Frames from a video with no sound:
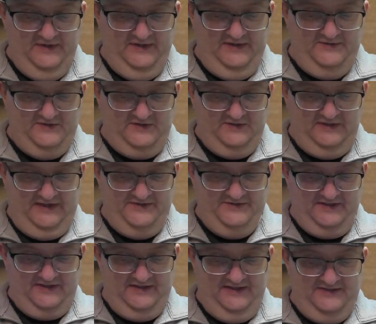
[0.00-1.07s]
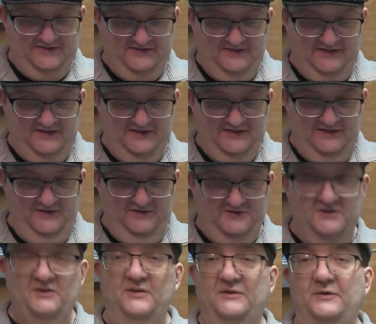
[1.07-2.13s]
And it's a classic kits and it continues
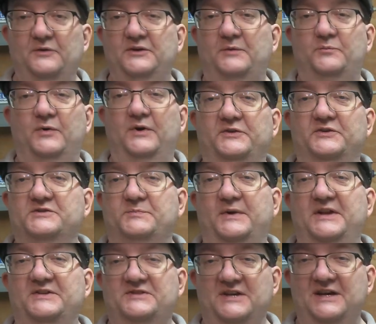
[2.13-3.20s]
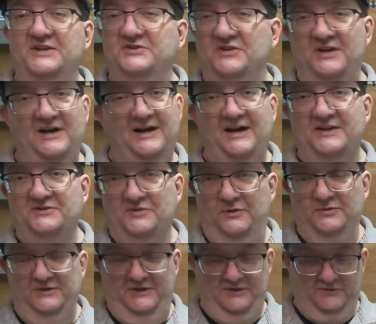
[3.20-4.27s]
to hold up despite its age. I
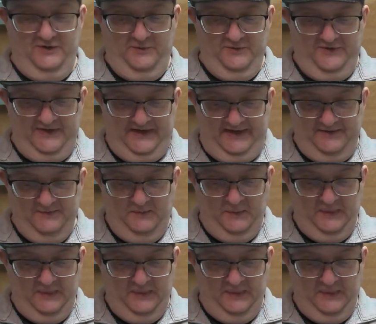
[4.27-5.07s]
totally agree with that.